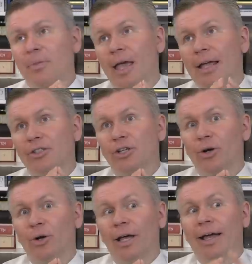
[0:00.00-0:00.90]
and
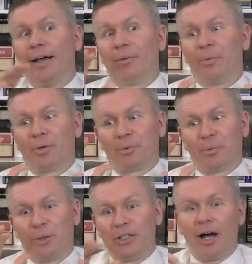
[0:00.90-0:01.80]
so
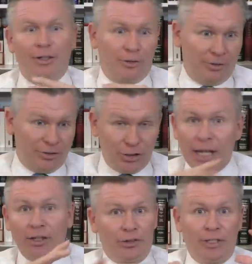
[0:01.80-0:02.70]
would not
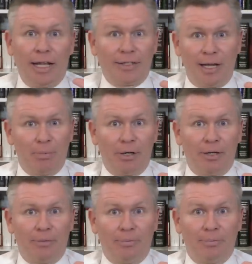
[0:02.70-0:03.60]
sail during that time period.
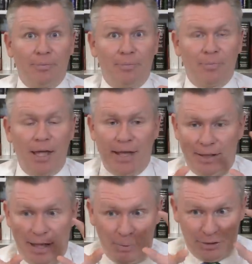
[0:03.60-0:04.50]

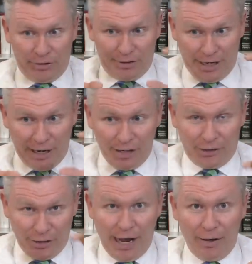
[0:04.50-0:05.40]
And they would kind of
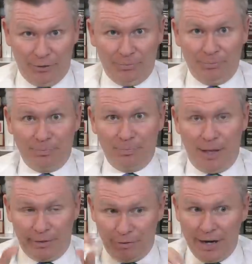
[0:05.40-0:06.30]
hunker down
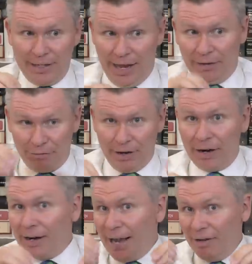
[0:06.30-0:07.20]
and find a
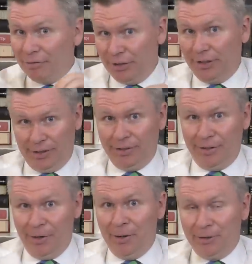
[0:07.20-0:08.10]
fair haven
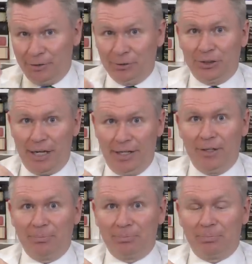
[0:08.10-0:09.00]
to stay in.
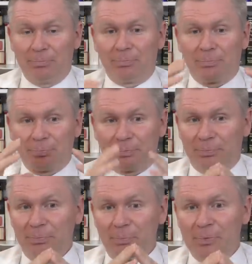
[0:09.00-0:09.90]

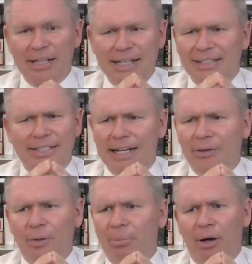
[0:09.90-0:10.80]
And that's
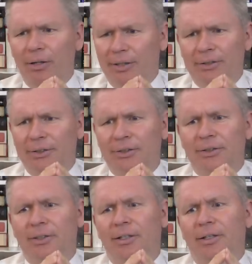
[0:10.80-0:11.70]
exactly what Paul is
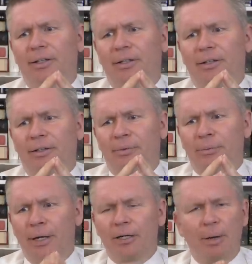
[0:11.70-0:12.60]

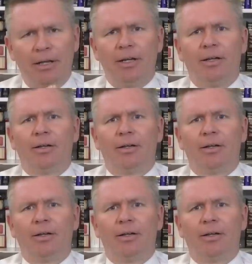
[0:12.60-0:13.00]
recommending.